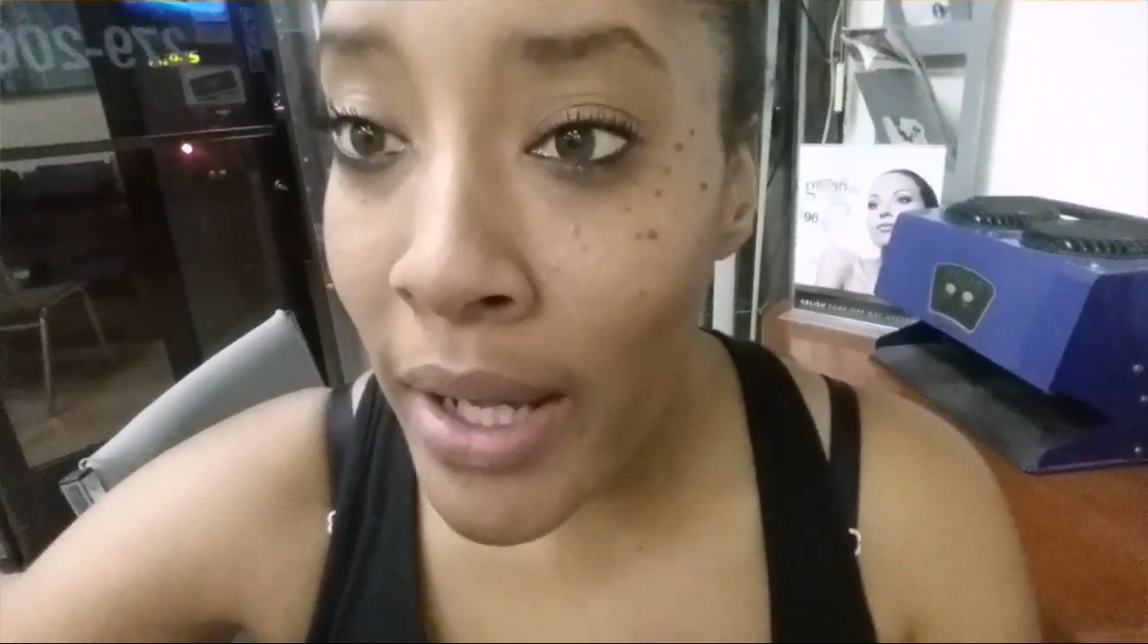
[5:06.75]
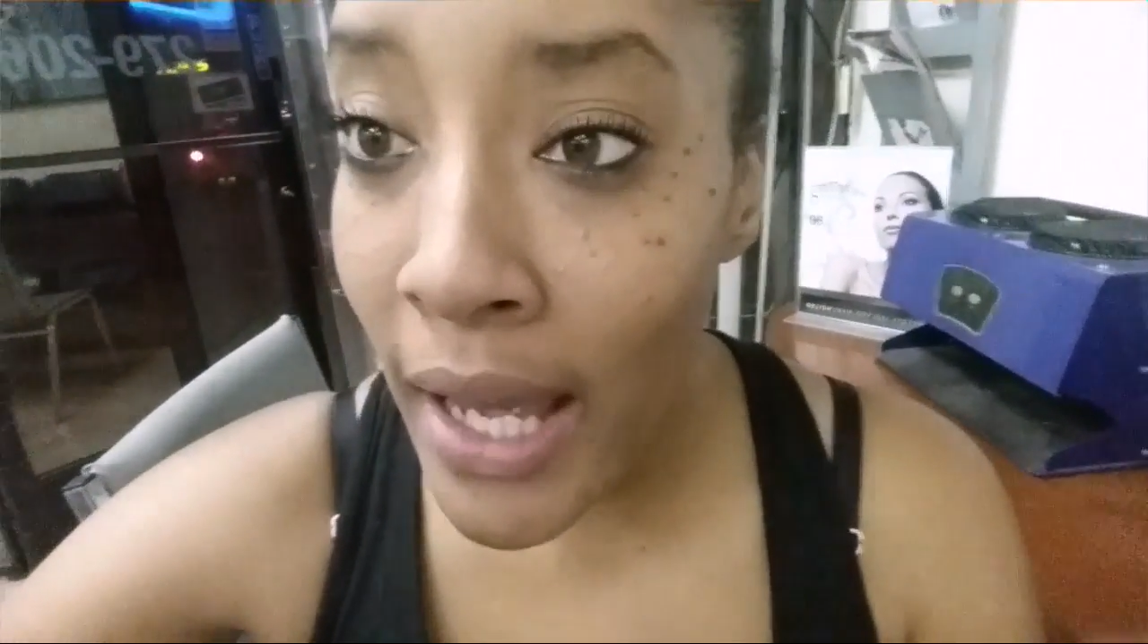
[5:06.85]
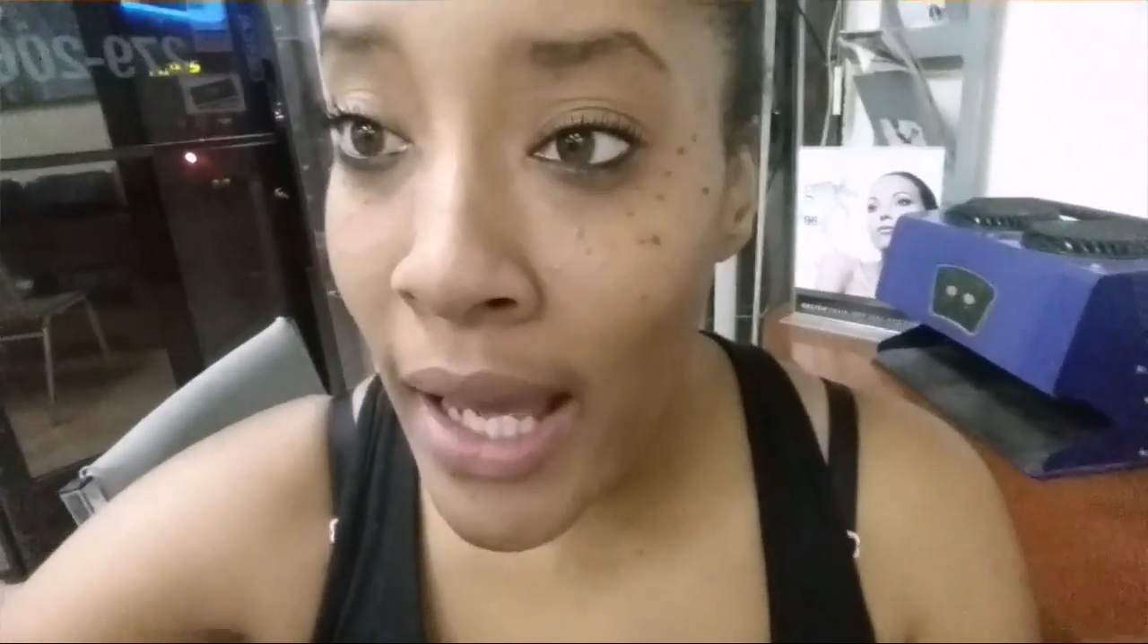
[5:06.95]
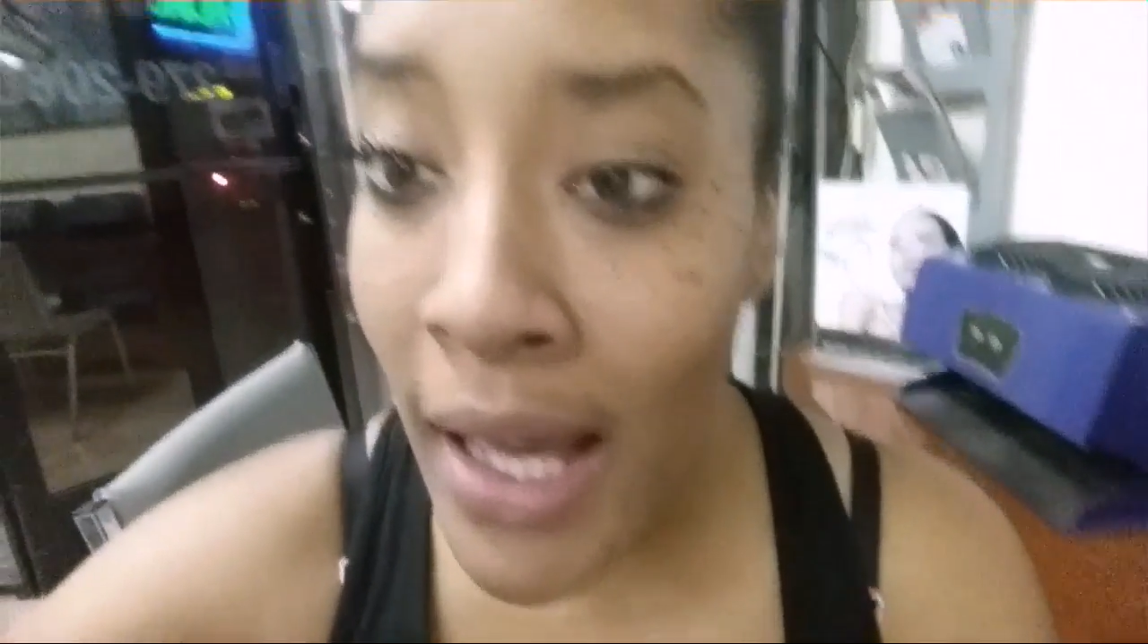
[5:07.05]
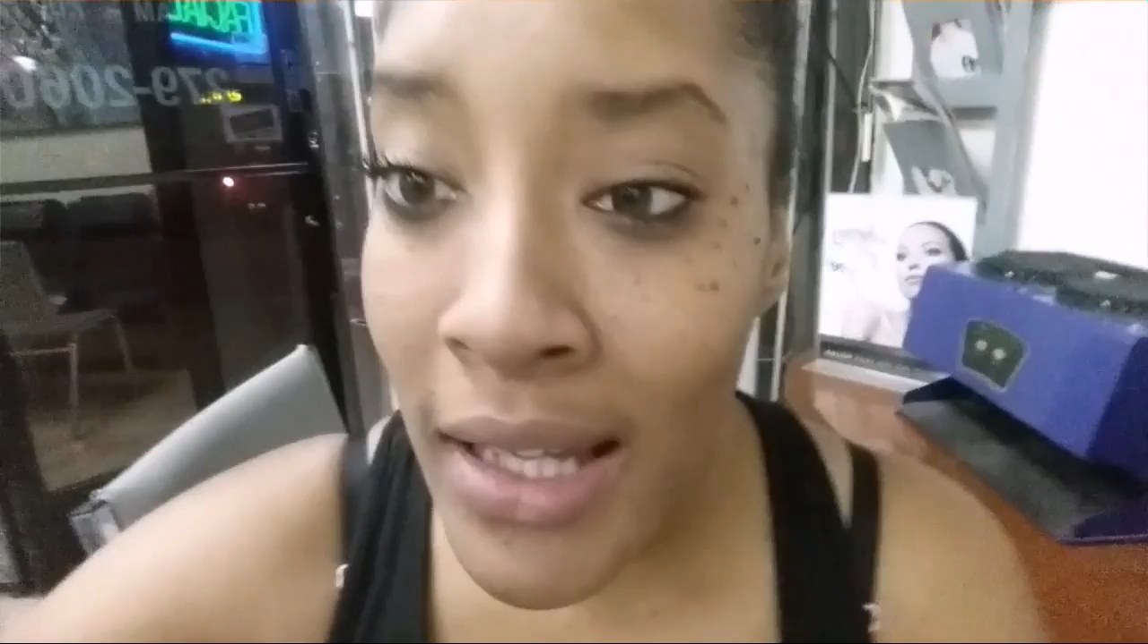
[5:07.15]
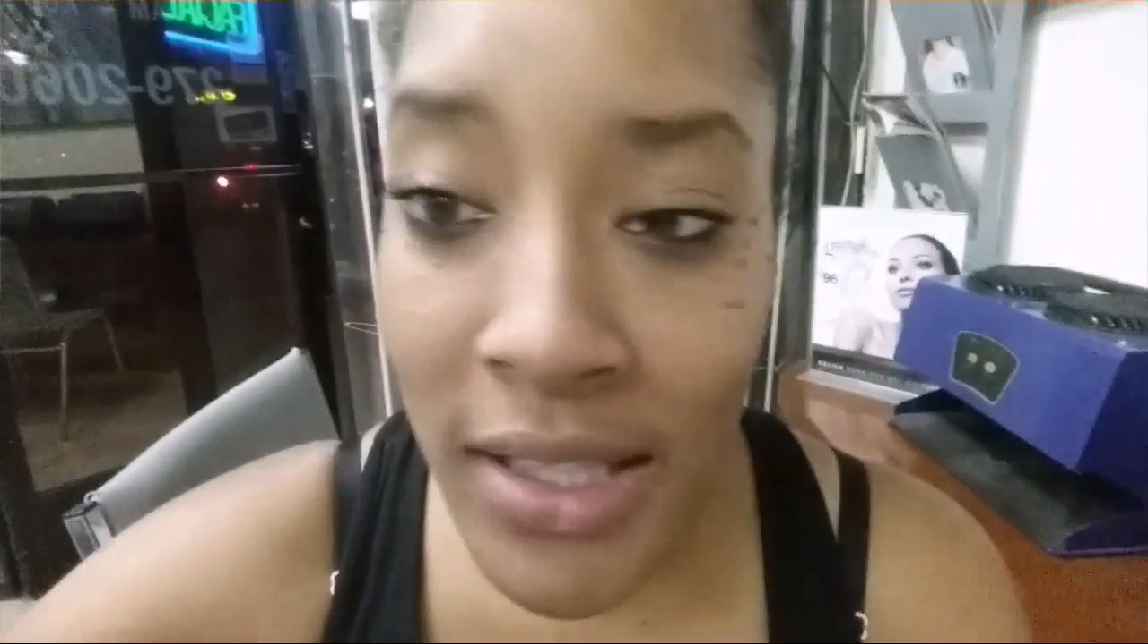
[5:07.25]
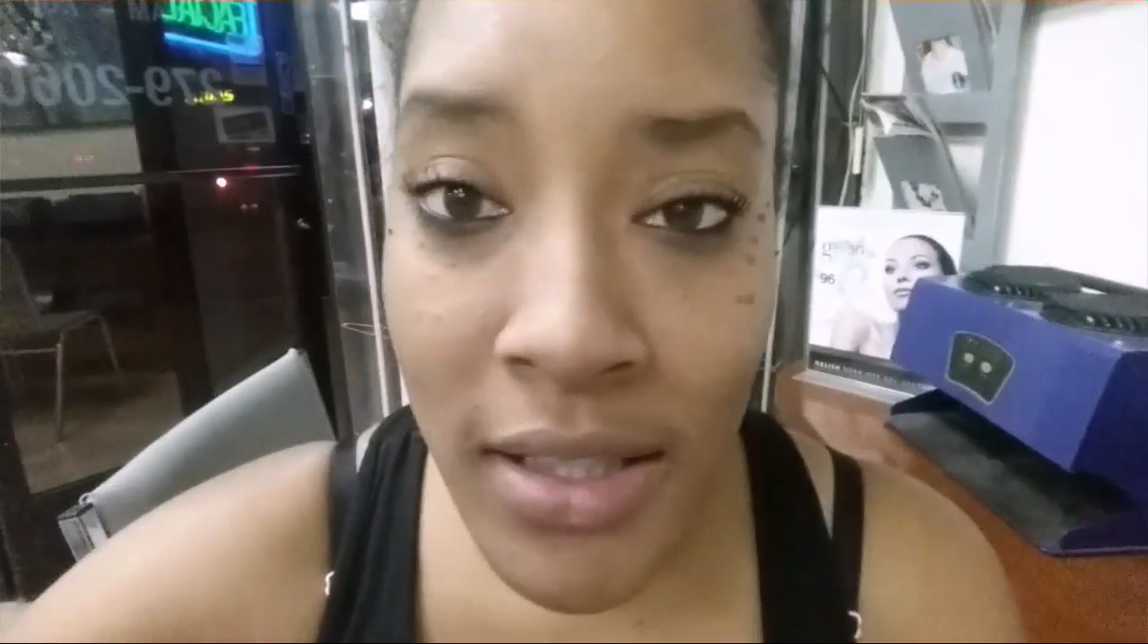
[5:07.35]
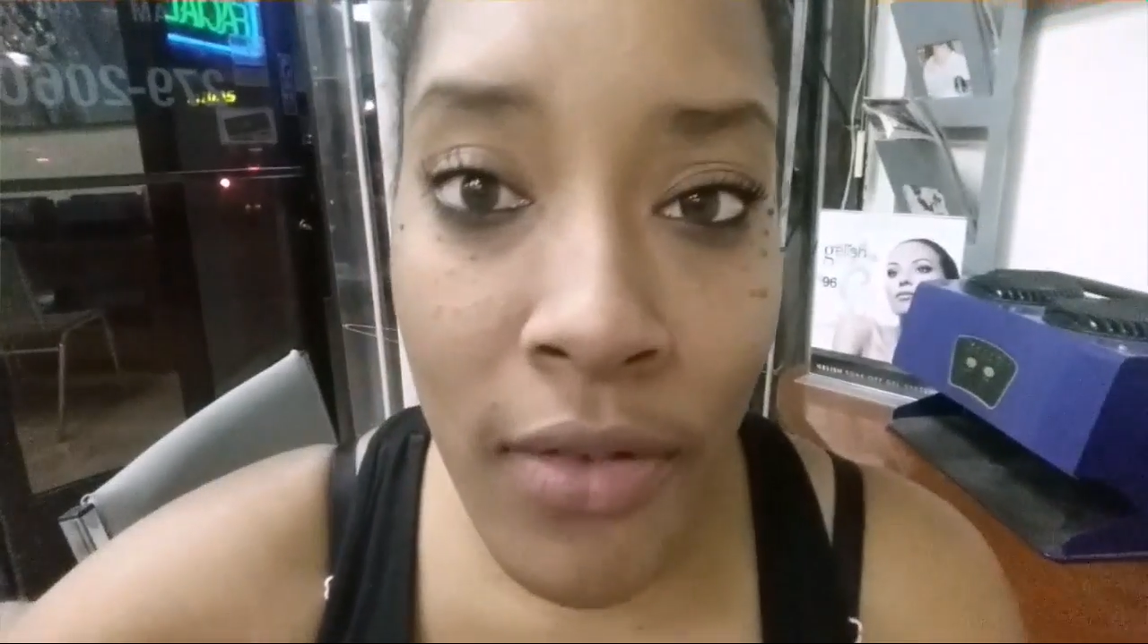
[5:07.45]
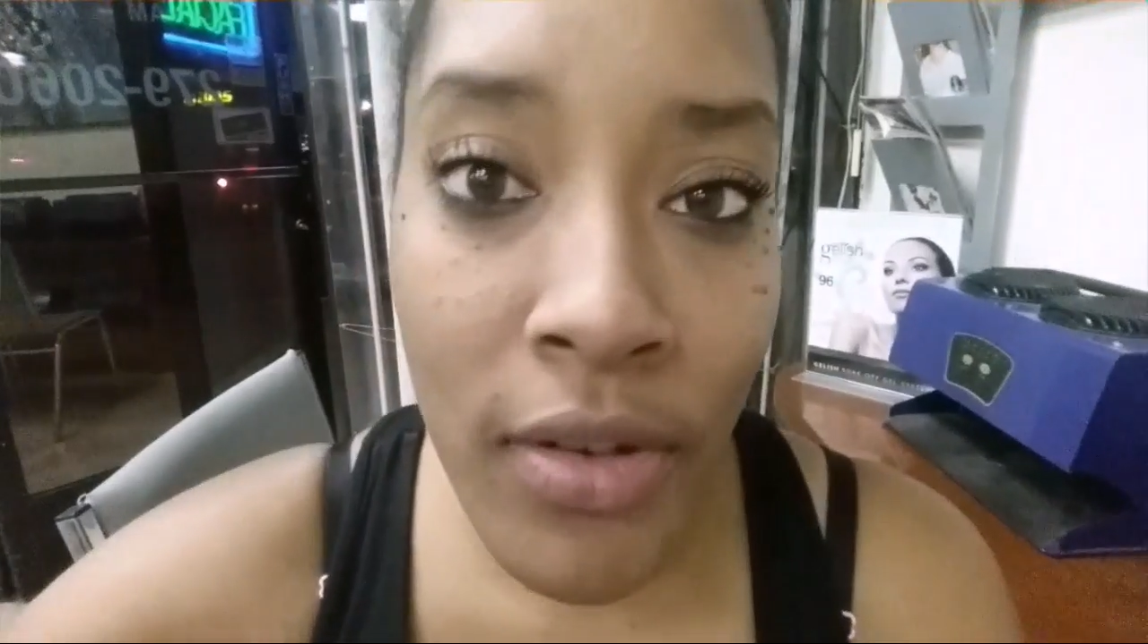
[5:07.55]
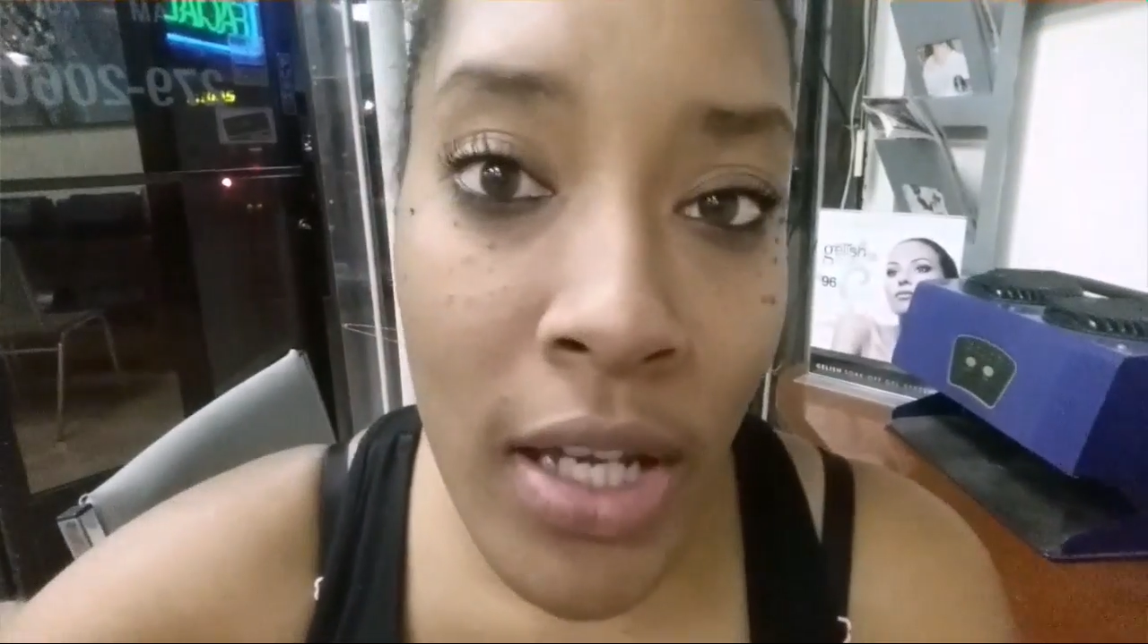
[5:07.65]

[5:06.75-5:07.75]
but yeah, just